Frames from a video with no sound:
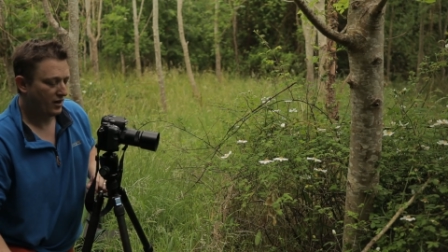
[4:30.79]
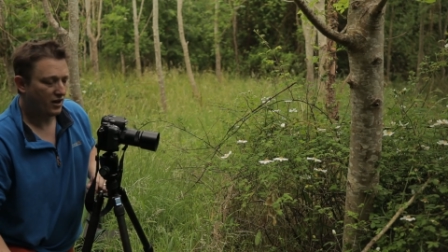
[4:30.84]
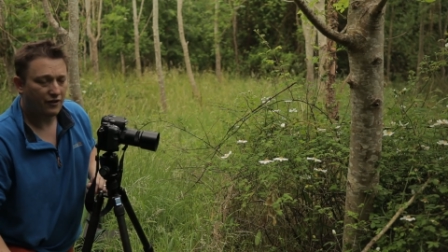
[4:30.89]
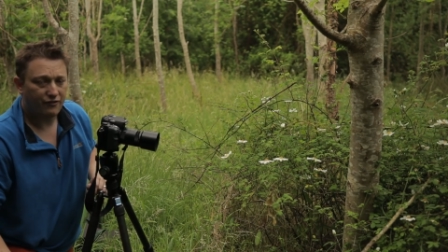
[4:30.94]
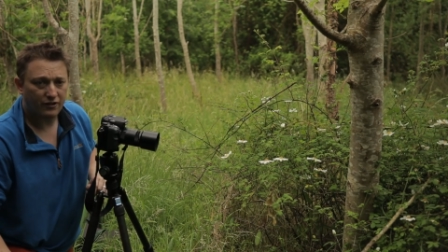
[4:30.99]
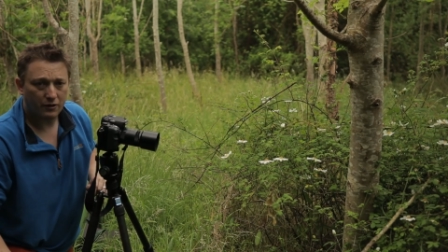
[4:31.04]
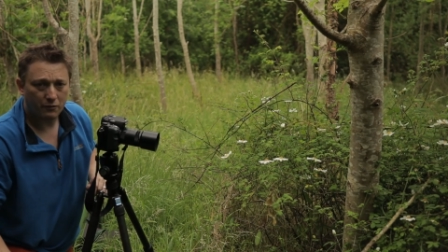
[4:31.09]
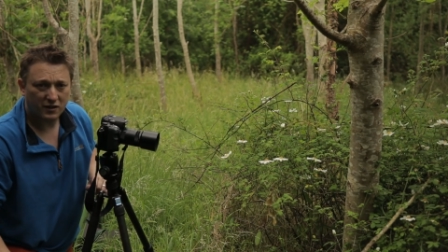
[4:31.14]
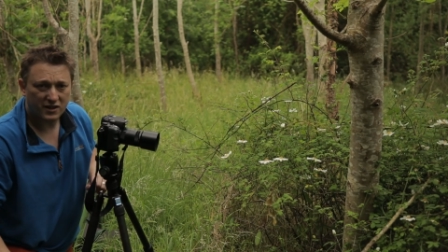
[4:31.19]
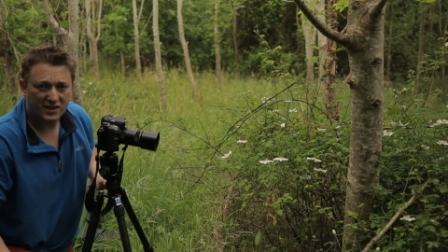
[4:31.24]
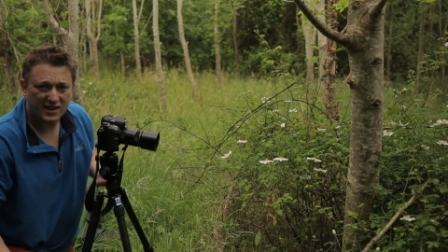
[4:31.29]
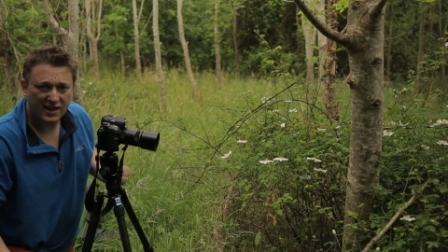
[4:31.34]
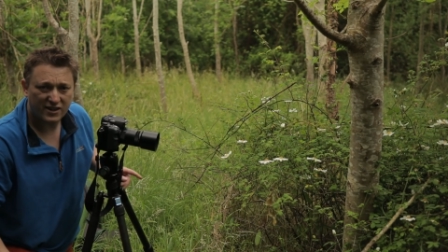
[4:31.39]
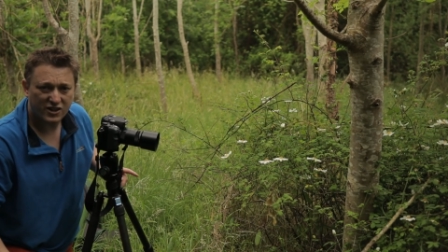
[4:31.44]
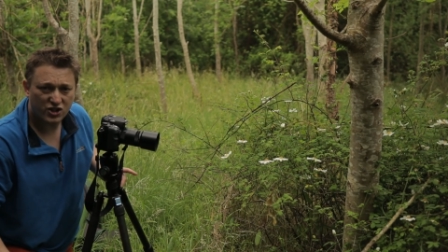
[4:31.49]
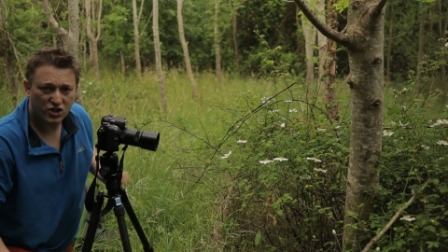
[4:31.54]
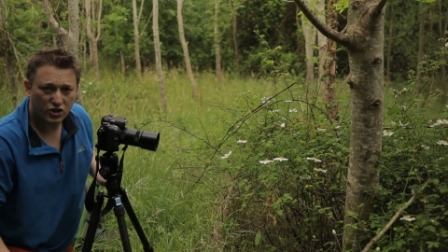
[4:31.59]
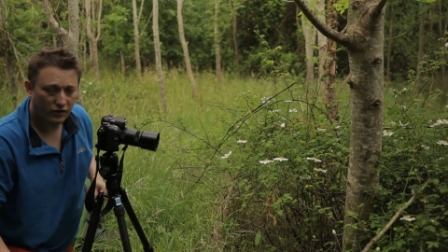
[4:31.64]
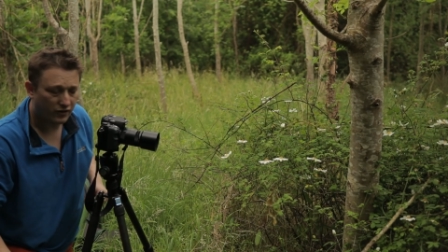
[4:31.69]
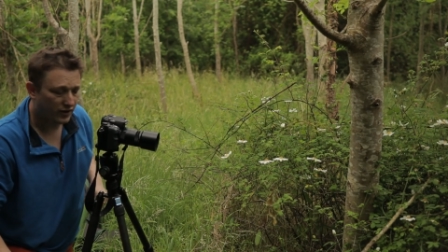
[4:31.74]
I think I'm going to take
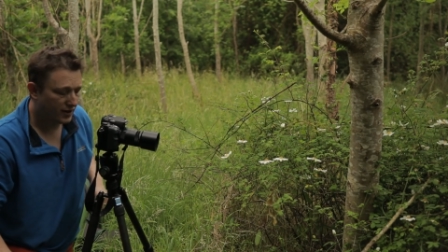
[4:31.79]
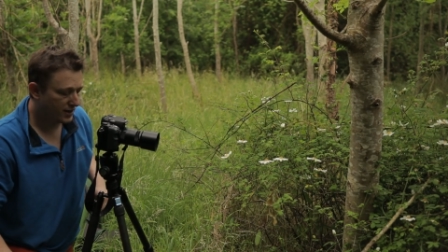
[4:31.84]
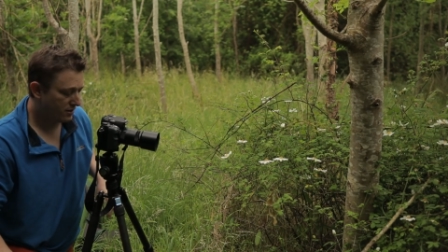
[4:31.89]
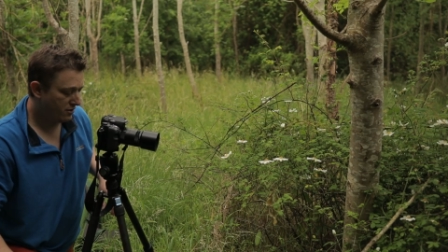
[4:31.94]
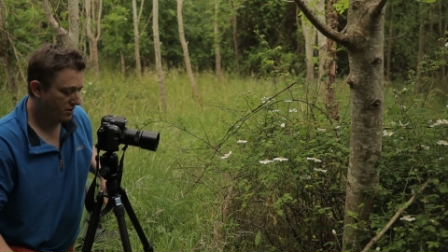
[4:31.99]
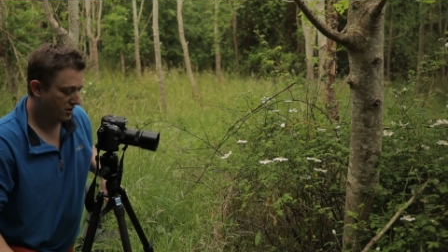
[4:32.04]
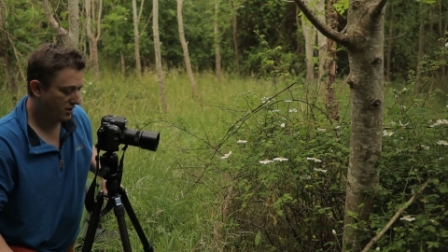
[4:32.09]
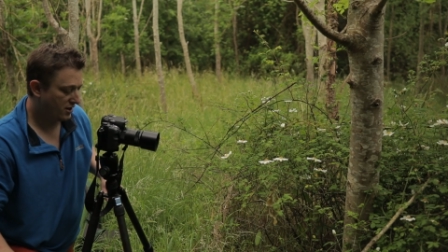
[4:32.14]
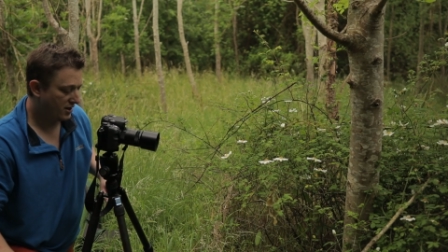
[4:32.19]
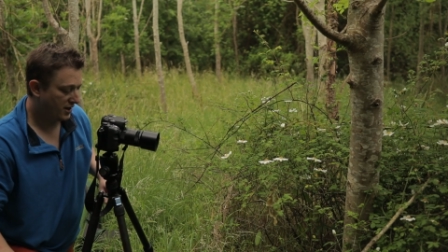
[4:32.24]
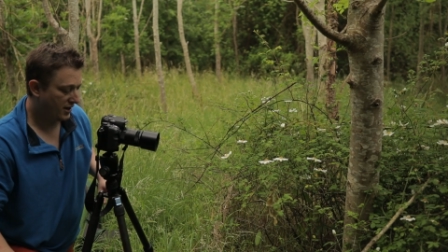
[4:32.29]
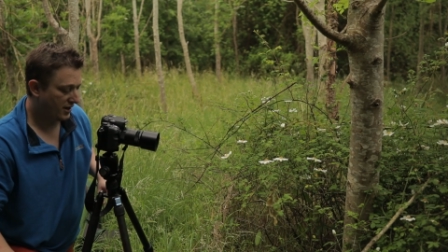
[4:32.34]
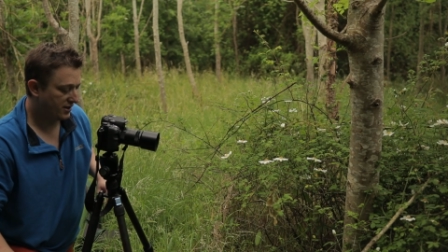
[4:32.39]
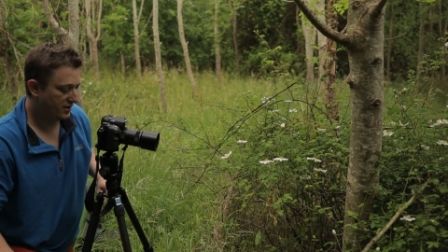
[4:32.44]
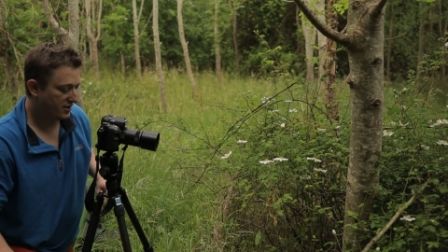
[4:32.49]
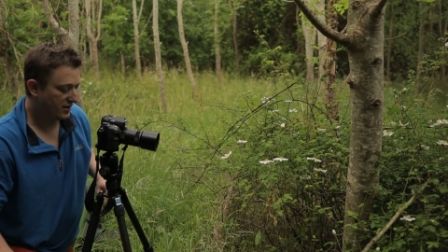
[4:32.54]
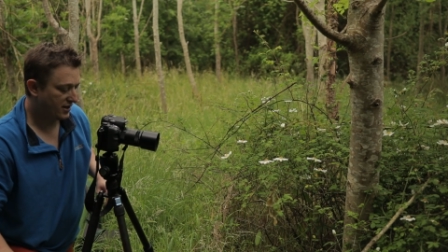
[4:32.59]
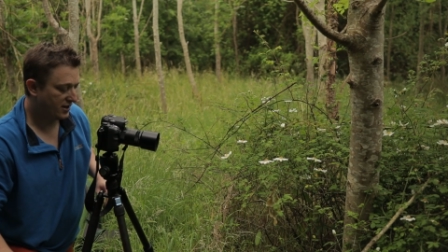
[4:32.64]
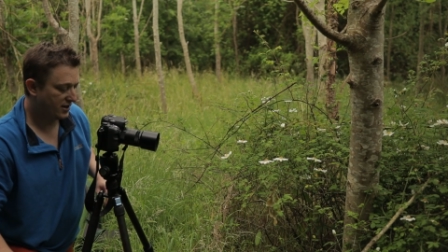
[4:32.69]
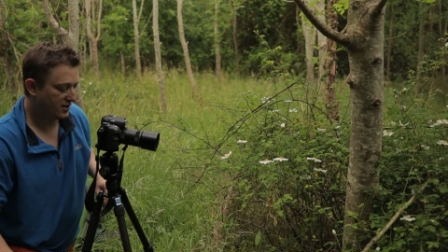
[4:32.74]
the shot now
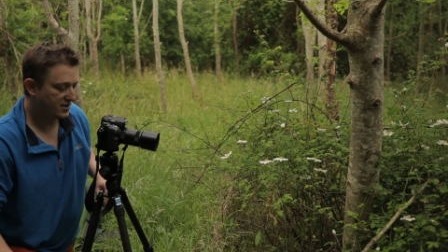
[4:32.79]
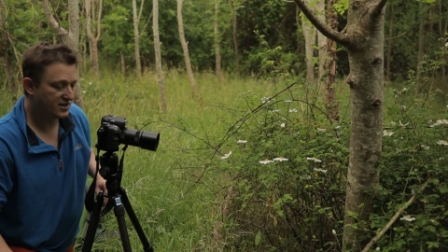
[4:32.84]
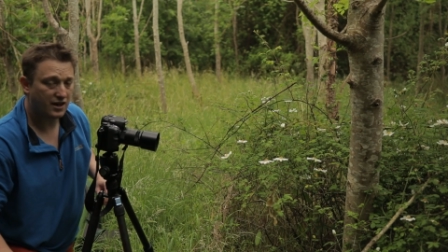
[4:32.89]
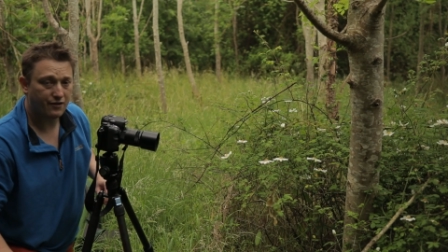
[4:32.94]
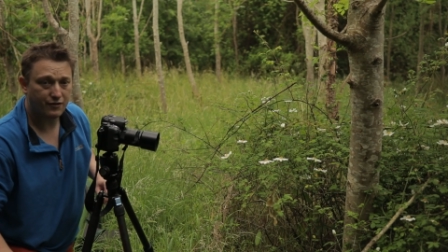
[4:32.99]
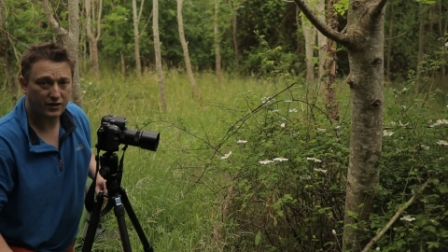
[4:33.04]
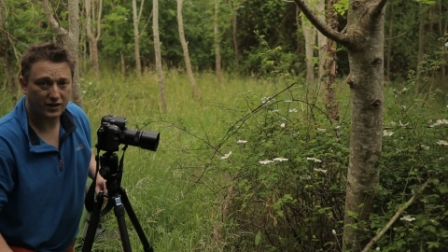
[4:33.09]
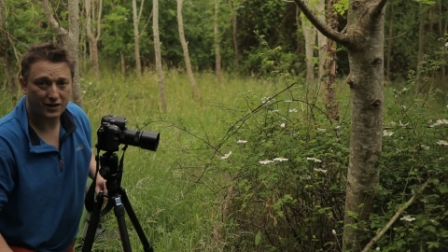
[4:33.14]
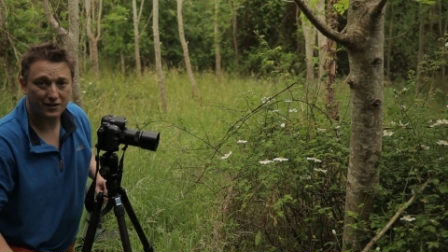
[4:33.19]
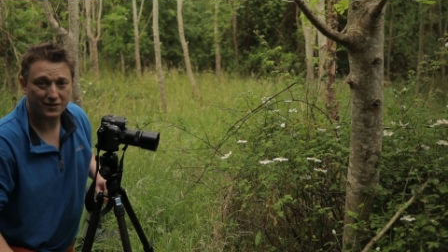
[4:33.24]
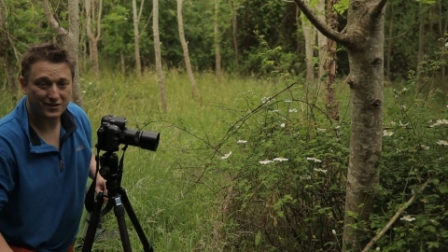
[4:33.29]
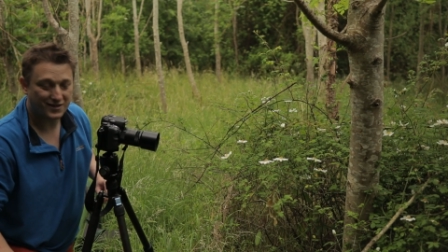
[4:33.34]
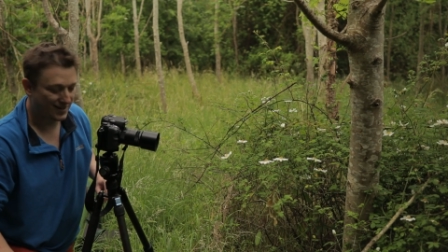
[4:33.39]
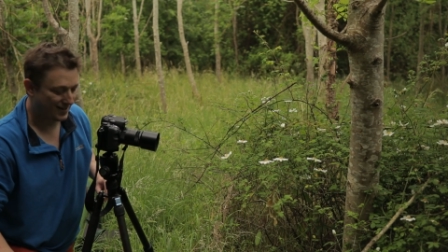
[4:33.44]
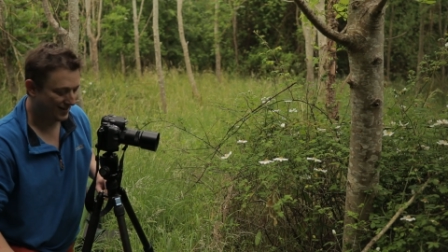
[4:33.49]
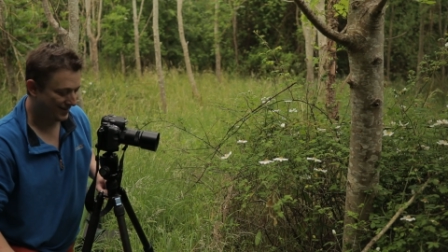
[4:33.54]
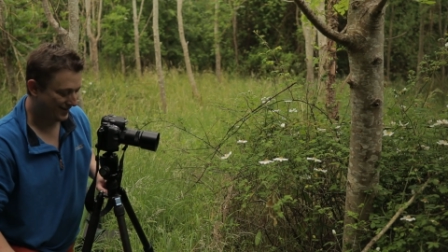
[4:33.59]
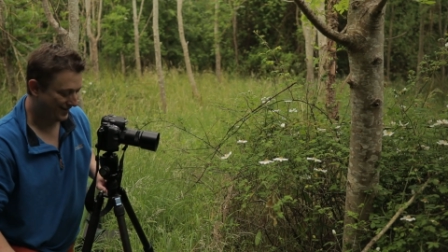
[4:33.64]
and see how it goes.